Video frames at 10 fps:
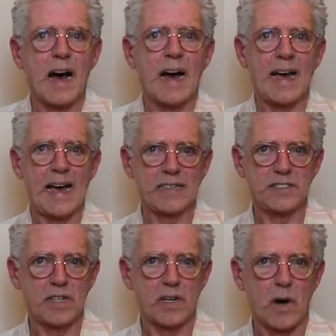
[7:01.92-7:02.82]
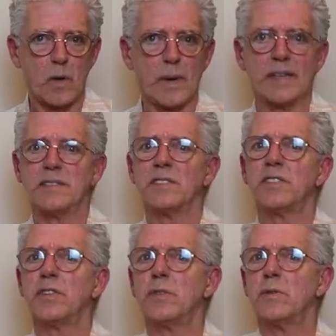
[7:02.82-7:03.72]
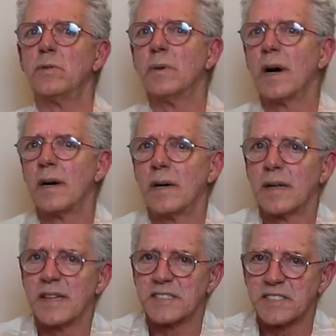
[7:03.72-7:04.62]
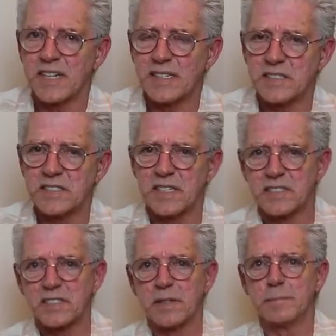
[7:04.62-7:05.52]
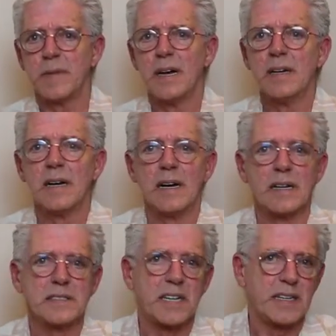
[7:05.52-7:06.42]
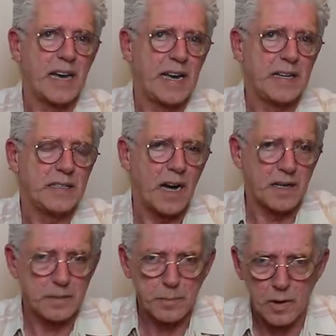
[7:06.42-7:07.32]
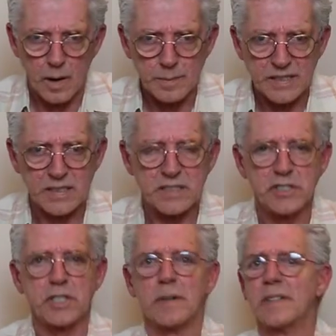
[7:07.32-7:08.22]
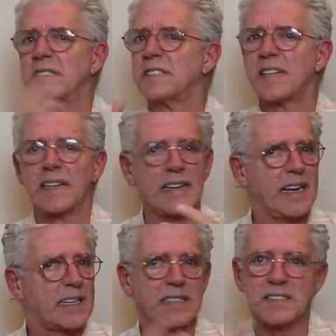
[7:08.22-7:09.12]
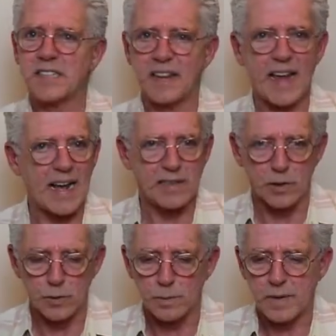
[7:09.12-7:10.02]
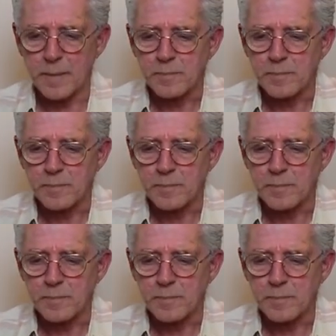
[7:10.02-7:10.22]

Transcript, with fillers: I had to go into the state system to gain unemployment insurance and get into that loop.